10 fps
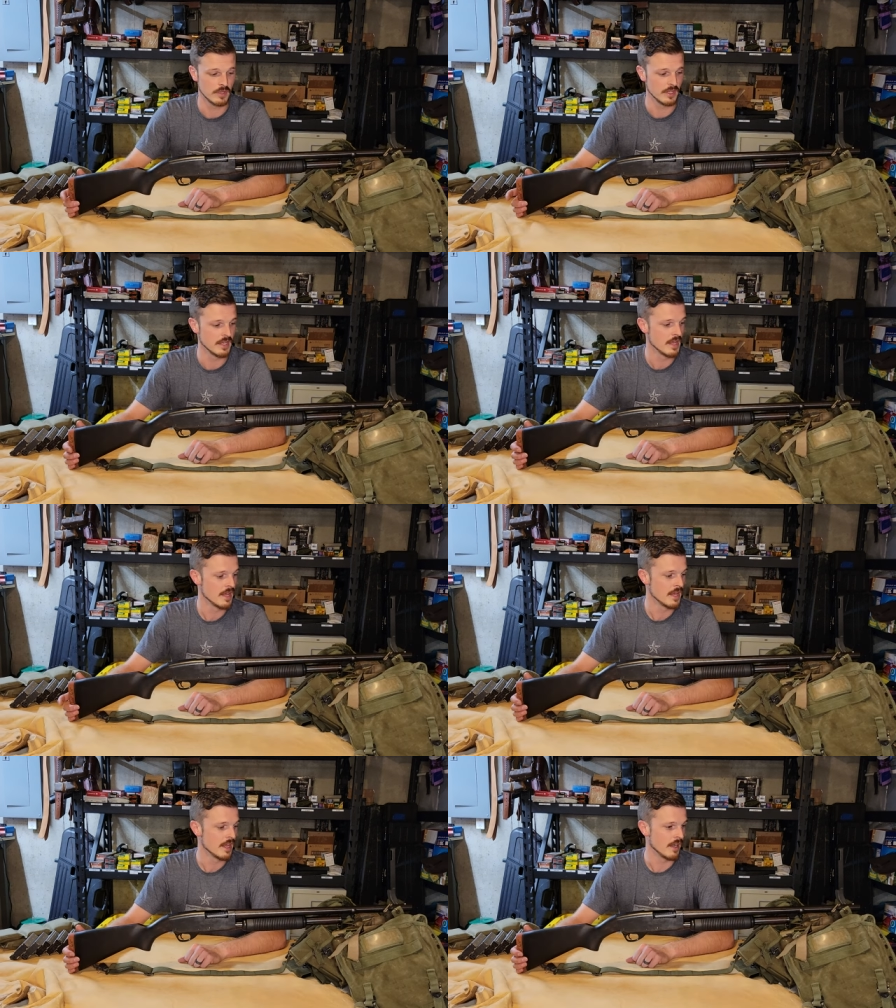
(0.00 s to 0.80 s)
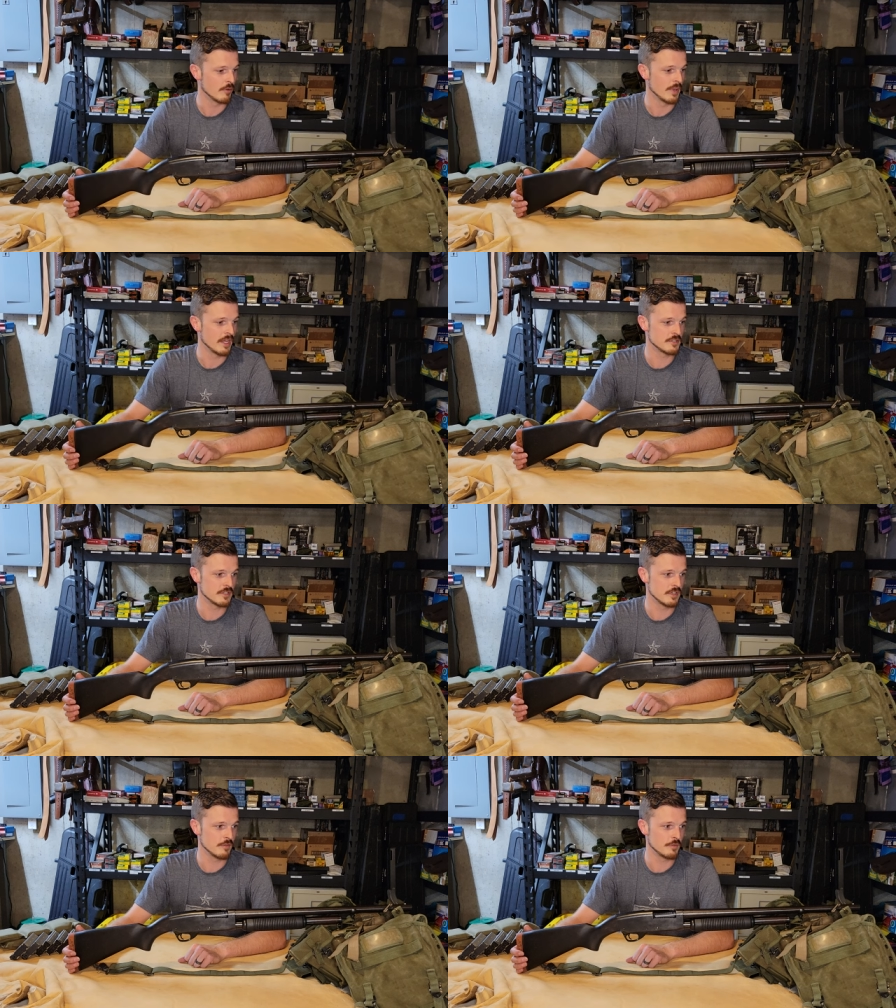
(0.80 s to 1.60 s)
But I would imagine
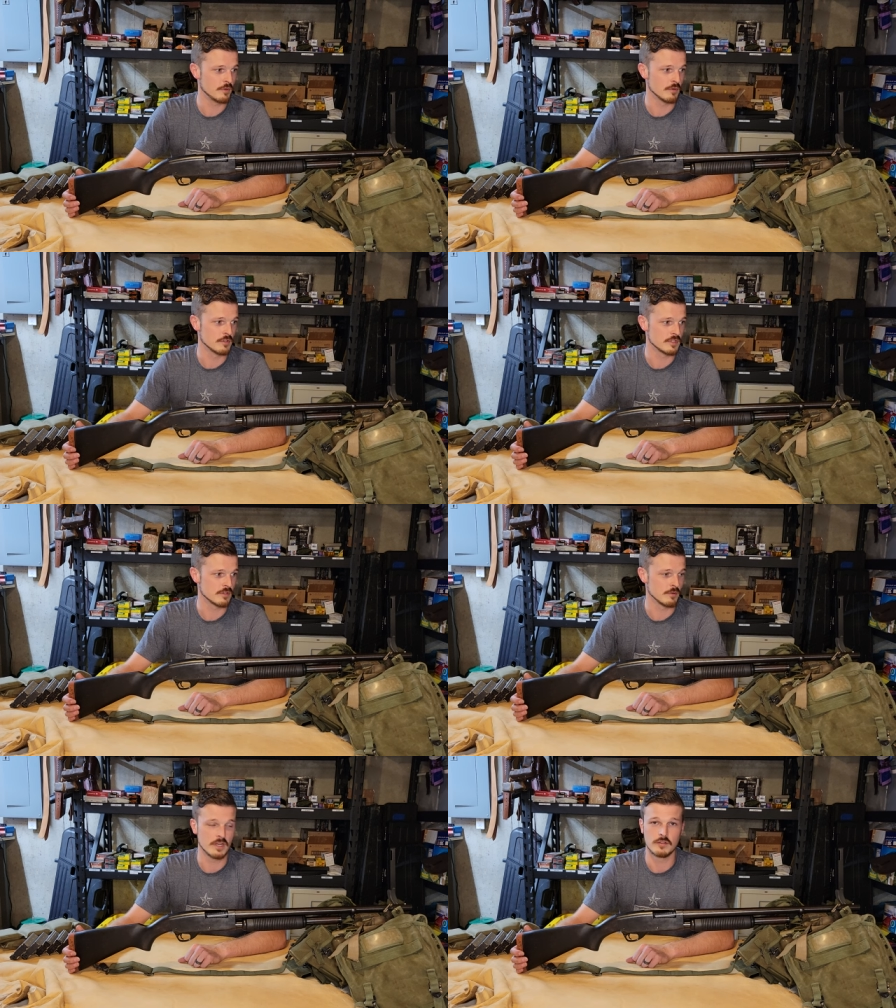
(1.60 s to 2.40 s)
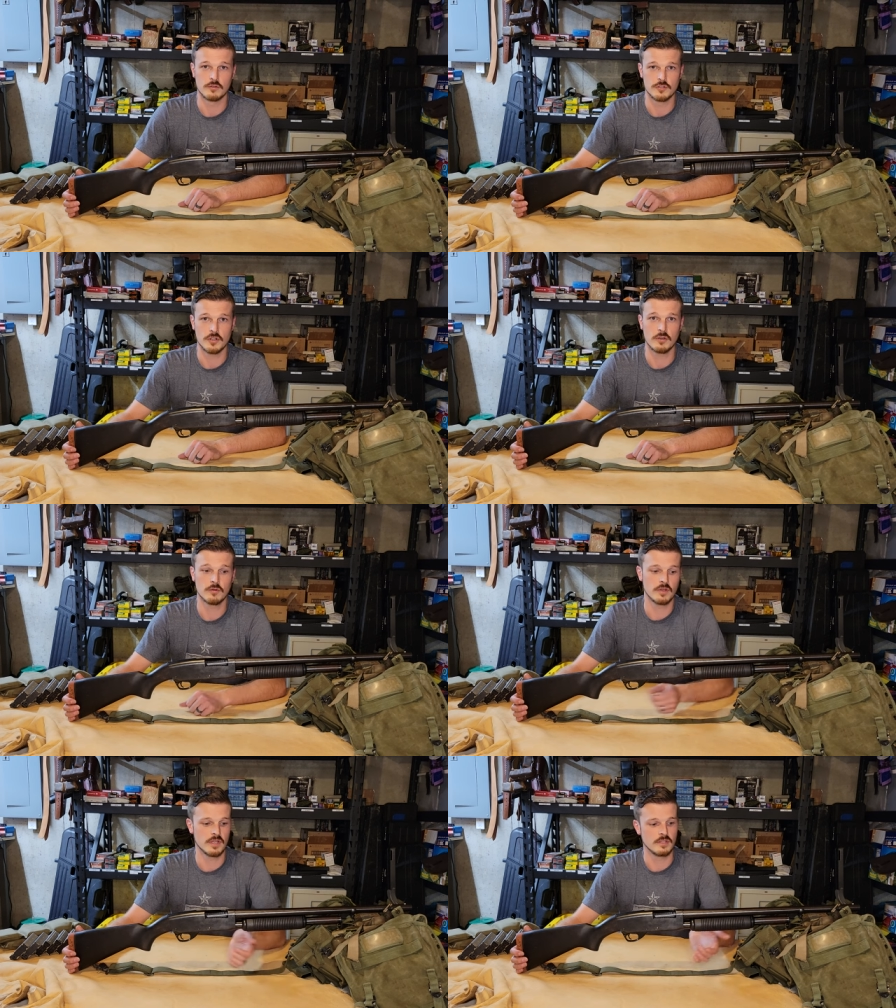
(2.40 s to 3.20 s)
if you were just a regular
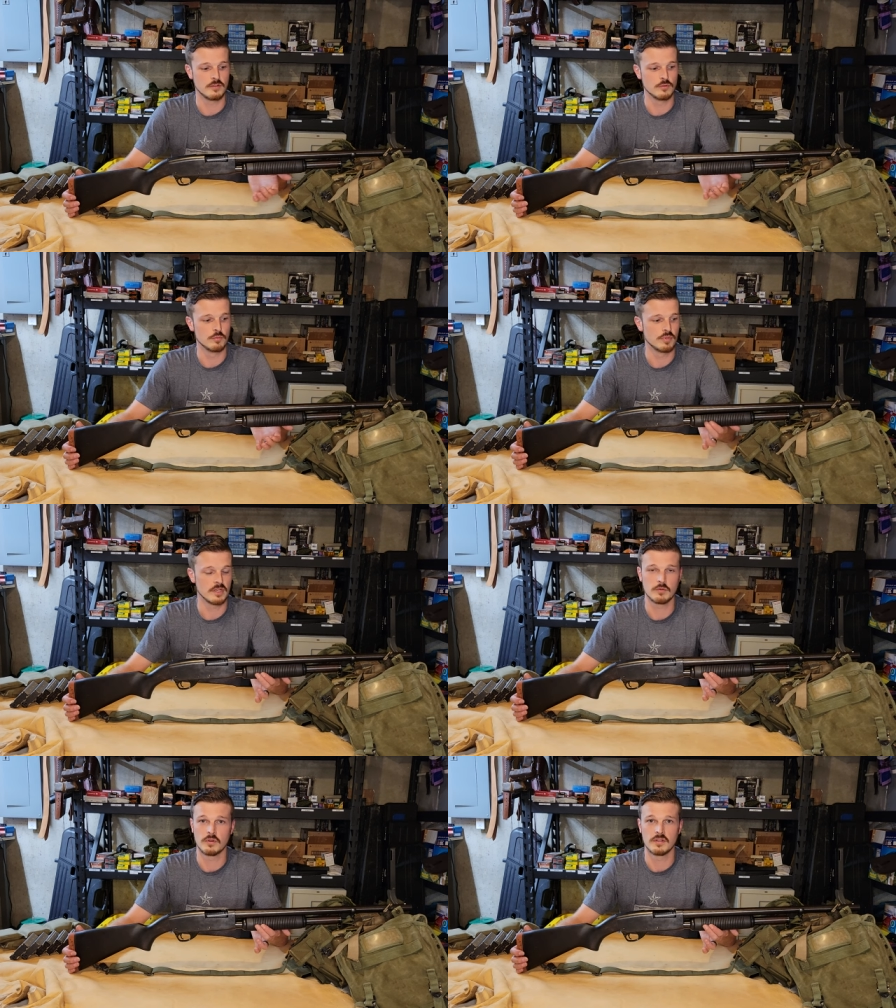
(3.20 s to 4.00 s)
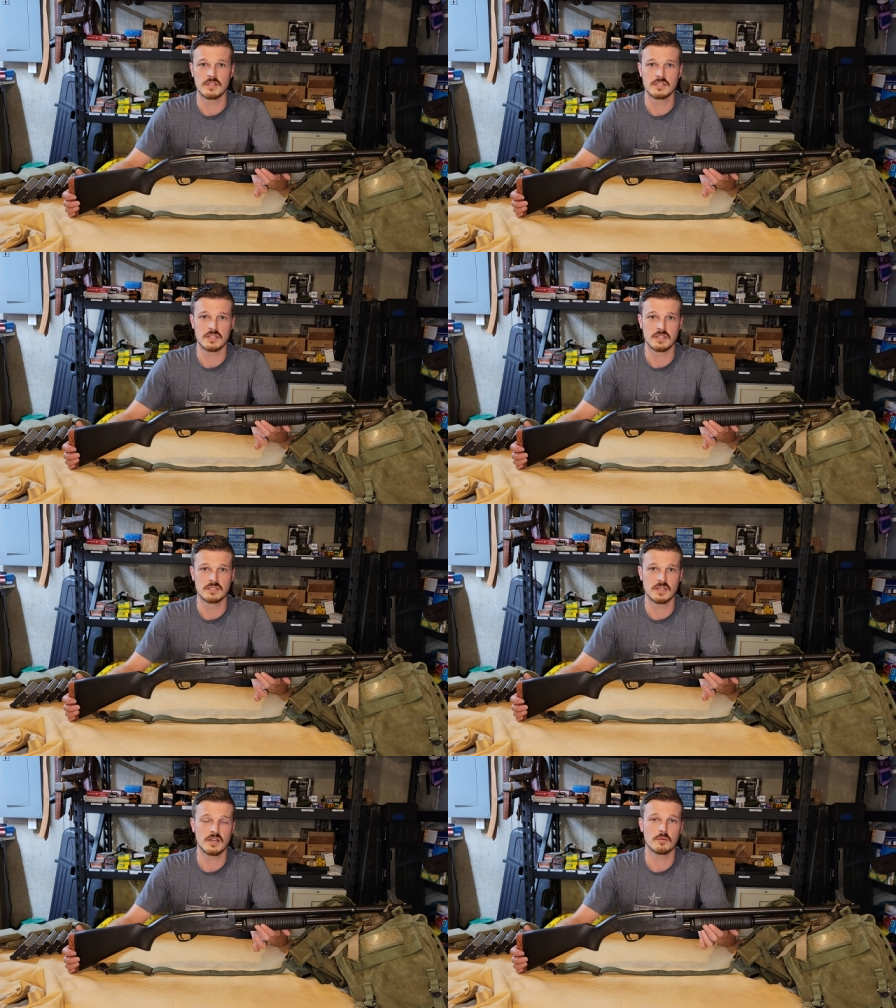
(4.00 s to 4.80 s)
Joe and you picked one of these
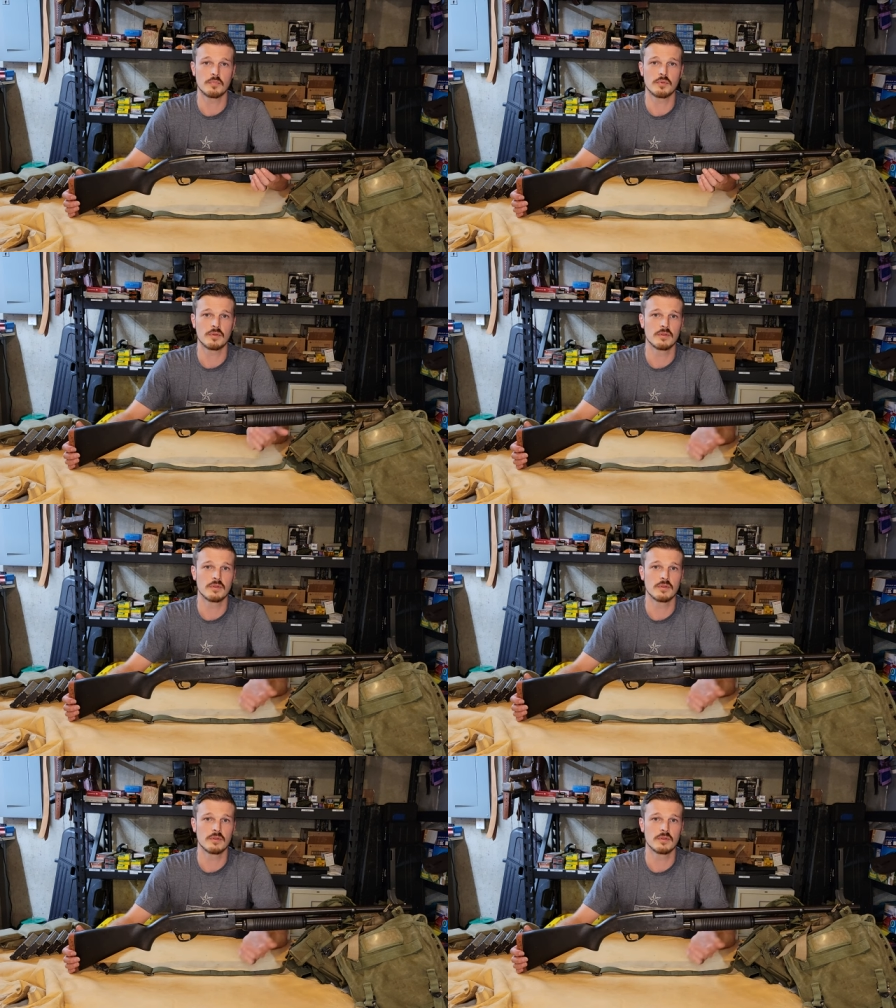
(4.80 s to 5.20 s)
things up,